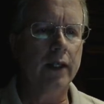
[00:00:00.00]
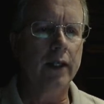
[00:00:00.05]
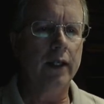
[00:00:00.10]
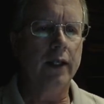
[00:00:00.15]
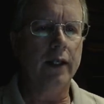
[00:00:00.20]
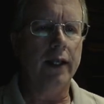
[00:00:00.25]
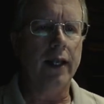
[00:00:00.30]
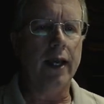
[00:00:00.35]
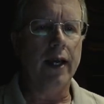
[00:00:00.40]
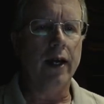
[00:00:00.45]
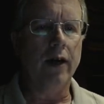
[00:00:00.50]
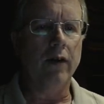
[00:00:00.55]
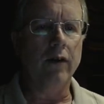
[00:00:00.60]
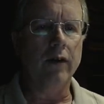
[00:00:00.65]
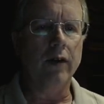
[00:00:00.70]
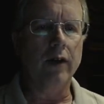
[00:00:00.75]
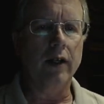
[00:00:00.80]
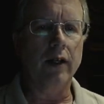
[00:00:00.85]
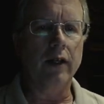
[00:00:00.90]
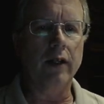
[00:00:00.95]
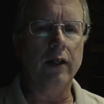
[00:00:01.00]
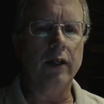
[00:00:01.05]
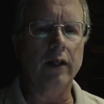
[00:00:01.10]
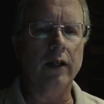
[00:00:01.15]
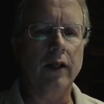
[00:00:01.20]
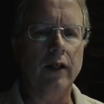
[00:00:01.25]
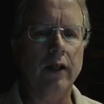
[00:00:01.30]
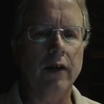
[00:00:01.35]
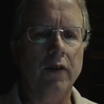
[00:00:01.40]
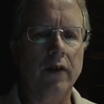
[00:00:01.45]
Now,
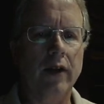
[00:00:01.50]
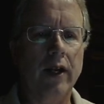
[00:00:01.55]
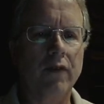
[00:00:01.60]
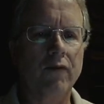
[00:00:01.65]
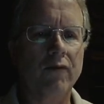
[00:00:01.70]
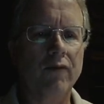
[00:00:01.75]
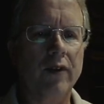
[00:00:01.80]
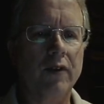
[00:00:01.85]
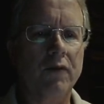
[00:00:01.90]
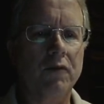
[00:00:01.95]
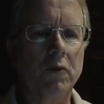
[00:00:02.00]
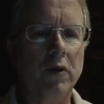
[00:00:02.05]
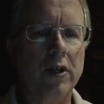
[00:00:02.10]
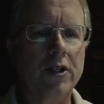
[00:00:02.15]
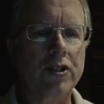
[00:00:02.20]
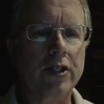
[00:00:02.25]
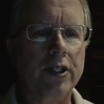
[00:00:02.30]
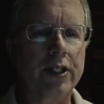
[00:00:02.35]
what I want you